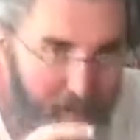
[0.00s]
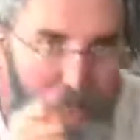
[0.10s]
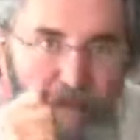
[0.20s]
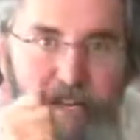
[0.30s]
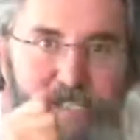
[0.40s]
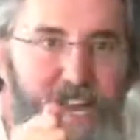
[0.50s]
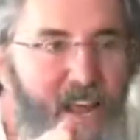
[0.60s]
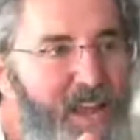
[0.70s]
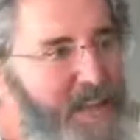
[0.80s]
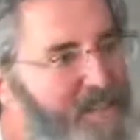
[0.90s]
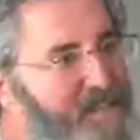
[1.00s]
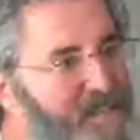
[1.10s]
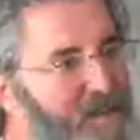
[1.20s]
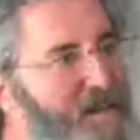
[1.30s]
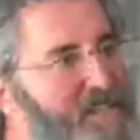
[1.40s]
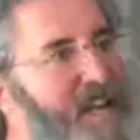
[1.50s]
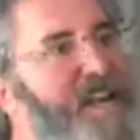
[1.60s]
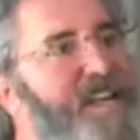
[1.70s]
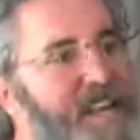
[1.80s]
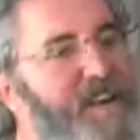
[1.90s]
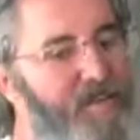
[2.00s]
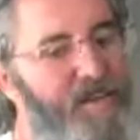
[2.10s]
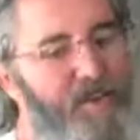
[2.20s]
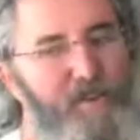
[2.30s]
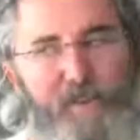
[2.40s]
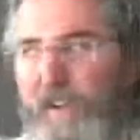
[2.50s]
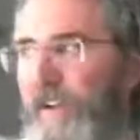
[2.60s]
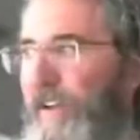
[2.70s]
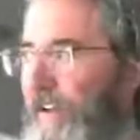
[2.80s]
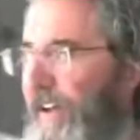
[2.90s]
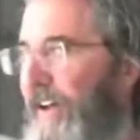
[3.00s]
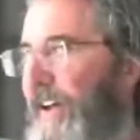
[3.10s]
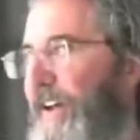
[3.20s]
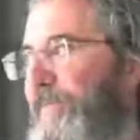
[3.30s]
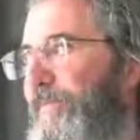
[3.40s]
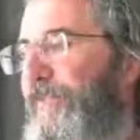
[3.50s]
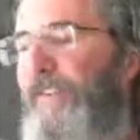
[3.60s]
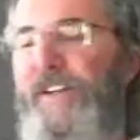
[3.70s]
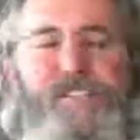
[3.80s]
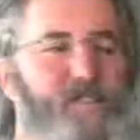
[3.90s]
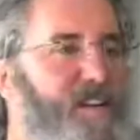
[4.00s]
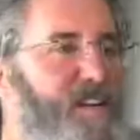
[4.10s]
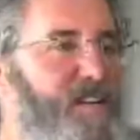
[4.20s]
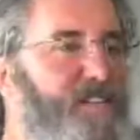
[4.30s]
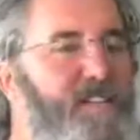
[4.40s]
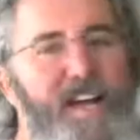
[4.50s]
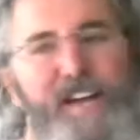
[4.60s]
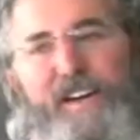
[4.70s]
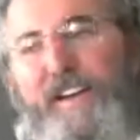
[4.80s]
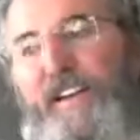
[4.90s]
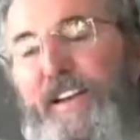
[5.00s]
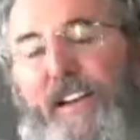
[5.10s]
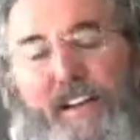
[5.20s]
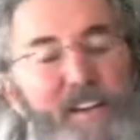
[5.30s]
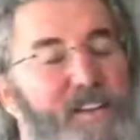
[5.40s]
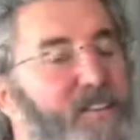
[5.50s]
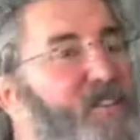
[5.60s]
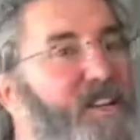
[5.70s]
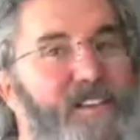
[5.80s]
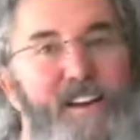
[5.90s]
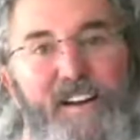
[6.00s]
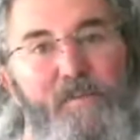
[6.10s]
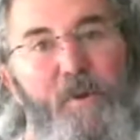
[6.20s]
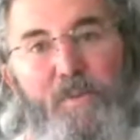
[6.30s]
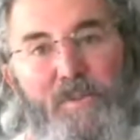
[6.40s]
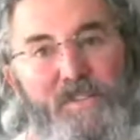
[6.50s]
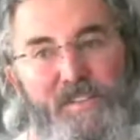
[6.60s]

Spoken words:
What is, as soon as I get a little frustrated or tired, and I do get tired, I'm going